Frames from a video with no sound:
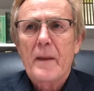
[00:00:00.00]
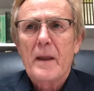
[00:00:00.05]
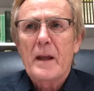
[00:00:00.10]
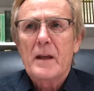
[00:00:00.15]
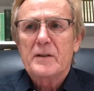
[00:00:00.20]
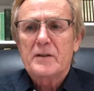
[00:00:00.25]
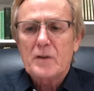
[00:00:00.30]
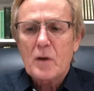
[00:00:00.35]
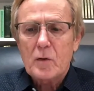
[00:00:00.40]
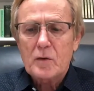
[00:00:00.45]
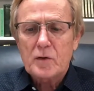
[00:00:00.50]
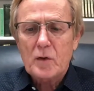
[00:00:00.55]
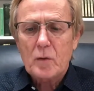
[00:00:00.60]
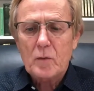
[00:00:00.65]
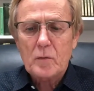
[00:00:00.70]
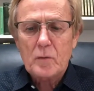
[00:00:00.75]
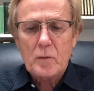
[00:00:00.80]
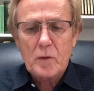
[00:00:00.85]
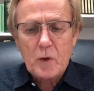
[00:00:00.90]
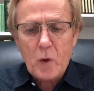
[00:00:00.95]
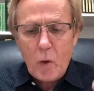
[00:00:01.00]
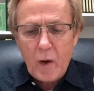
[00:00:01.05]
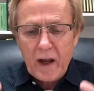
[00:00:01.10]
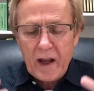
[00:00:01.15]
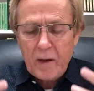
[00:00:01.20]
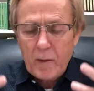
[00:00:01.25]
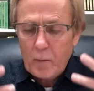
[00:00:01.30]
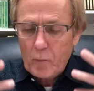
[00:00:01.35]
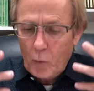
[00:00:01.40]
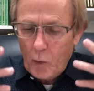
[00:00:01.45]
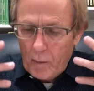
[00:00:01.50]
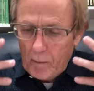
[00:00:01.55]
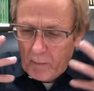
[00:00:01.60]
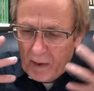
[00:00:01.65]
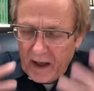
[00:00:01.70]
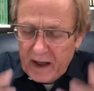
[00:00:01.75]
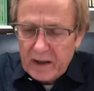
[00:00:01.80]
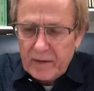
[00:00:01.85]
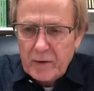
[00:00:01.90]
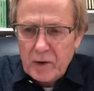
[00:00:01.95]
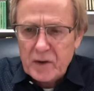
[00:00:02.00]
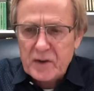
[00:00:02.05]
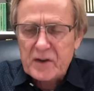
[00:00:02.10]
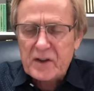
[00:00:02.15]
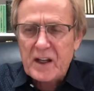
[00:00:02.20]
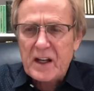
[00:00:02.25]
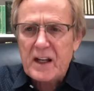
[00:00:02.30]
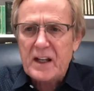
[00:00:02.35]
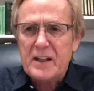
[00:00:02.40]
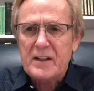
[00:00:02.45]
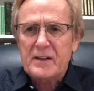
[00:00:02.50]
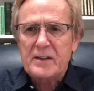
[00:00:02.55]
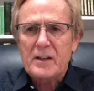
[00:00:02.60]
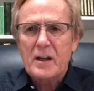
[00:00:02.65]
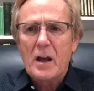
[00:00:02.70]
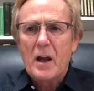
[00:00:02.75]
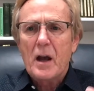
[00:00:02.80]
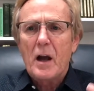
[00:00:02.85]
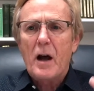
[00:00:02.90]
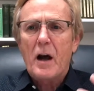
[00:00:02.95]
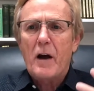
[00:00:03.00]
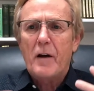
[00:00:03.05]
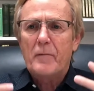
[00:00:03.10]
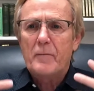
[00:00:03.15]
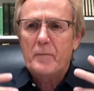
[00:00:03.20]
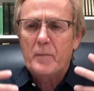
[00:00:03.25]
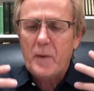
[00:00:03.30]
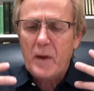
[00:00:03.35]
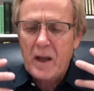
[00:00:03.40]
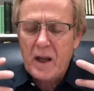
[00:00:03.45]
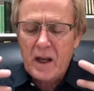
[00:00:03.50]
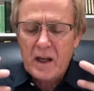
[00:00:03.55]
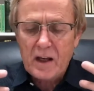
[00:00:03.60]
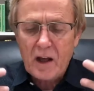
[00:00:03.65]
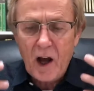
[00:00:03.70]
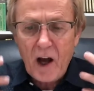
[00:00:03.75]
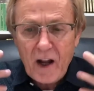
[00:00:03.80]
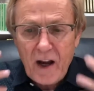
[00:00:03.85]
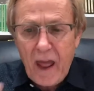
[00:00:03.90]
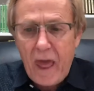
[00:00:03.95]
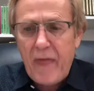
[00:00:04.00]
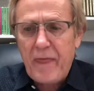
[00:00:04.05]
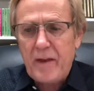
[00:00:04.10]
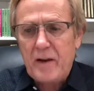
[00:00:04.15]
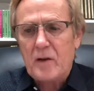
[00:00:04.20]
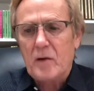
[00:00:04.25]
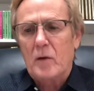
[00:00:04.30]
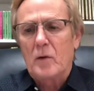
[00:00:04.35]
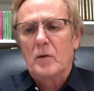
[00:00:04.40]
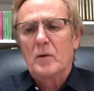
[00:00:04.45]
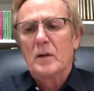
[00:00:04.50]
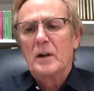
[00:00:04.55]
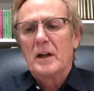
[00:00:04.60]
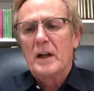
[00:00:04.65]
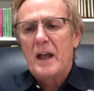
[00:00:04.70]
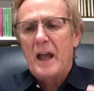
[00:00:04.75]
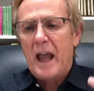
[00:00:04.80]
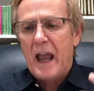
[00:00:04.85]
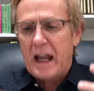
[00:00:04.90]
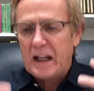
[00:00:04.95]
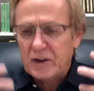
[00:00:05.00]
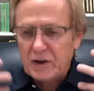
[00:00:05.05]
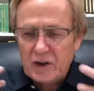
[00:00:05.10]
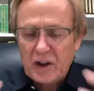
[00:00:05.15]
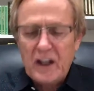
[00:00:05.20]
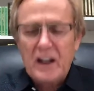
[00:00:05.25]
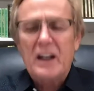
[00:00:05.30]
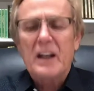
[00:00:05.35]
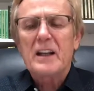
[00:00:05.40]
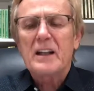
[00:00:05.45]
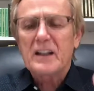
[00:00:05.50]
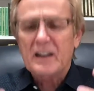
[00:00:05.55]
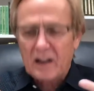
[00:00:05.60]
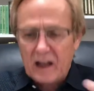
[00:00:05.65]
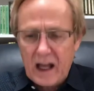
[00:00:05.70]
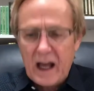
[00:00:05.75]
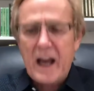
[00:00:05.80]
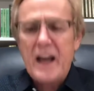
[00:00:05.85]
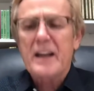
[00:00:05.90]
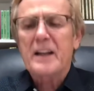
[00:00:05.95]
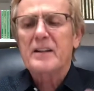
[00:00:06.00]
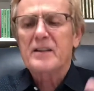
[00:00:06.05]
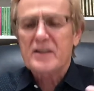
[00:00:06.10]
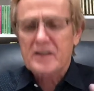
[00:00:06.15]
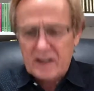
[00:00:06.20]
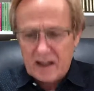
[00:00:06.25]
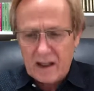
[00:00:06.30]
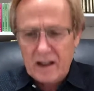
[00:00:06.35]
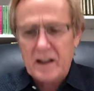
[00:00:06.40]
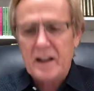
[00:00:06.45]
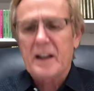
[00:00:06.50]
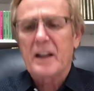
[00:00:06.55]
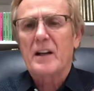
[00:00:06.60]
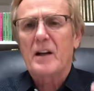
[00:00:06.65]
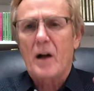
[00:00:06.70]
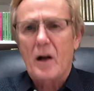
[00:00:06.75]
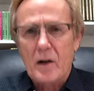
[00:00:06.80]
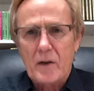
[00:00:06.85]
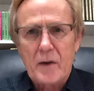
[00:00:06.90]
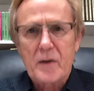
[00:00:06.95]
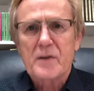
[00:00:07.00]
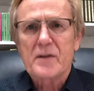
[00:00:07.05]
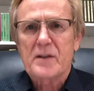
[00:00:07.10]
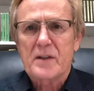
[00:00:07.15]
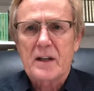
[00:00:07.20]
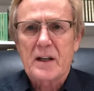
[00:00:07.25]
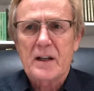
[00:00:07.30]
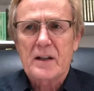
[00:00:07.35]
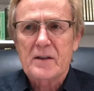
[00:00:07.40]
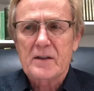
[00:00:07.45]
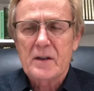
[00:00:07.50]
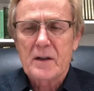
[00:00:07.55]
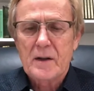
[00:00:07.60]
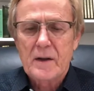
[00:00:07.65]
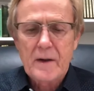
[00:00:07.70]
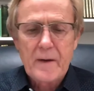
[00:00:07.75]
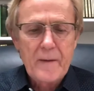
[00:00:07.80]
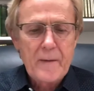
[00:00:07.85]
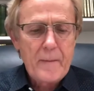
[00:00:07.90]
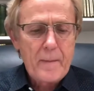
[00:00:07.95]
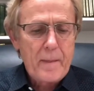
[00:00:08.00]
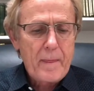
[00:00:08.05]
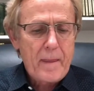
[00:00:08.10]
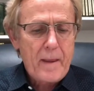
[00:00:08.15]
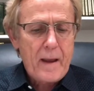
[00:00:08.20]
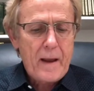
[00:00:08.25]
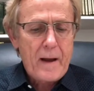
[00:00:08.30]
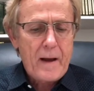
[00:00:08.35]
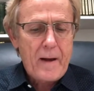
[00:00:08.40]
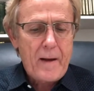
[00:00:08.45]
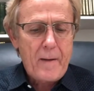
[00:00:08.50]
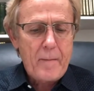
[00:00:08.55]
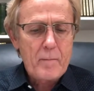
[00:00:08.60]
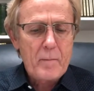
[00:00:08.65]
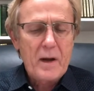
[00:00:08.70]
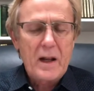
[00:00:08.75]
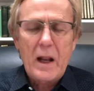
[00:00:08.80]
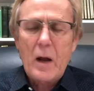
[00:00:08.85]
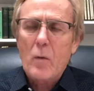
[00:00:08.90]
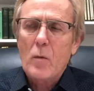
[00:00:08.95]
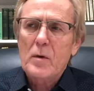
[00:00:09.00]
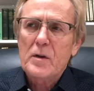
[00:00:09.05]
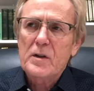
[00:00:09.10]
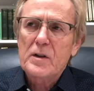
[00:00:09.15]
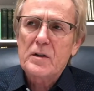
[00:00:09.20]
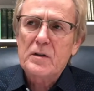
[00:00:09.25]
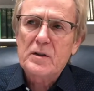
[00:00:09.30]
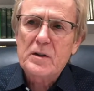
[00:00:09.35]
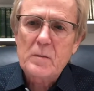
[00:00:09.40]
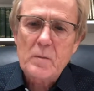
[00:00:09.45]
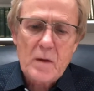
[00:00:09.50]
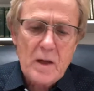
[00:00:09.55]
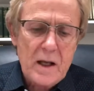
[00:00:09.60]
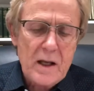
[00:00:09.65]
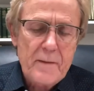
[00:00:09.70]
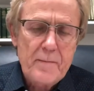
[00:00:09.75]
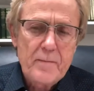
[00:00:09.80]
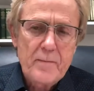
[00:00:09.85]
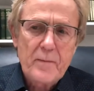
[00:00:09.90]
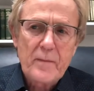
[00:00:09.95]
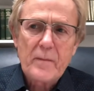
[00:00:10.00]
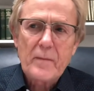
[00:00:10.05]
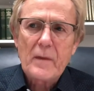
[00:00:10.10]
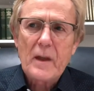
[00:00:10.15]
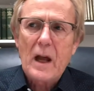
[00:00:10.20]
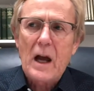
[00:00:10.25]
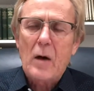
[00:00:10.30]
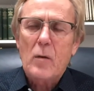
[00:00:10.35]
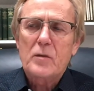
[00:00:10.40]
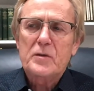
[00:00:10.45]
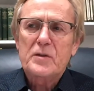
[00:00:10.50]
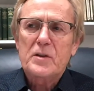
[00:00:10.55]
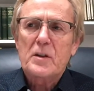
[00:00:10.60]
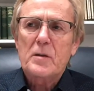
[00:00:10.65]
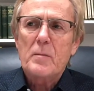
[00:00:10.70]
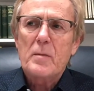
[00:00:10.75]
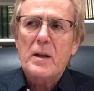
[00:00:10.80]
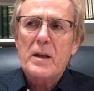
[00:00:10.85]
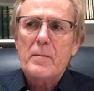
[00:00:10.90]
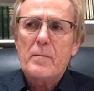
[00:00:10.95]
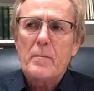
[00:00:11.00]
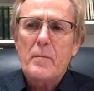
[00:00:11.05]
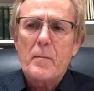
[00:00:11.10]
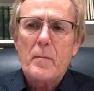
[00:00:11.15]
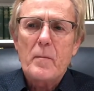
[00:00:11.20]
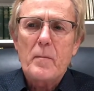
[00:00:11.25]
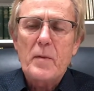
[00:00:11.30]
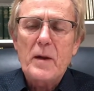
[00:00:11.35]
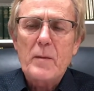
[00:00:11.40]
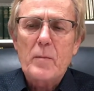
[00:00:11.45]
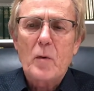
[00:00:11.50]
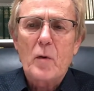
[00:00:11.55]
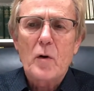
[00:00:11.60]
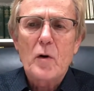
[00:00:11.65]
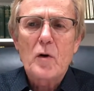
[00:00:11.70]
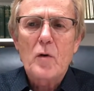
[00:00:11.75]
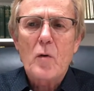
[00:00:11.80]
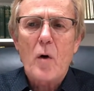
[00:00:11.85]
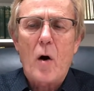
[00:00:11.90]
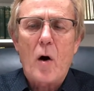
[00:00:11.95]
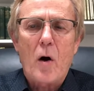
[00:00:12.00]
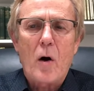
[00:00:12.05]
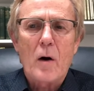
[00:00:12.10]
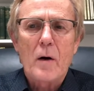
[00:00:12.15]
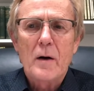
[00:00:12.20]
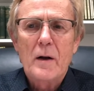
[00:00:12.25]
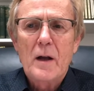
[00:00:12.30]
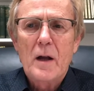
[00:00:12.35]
So, so go ahead and repent of your sins, of being unethical and cheating and lying and stealing and all those things. Uh, but I want you to be, I want you to be people who are,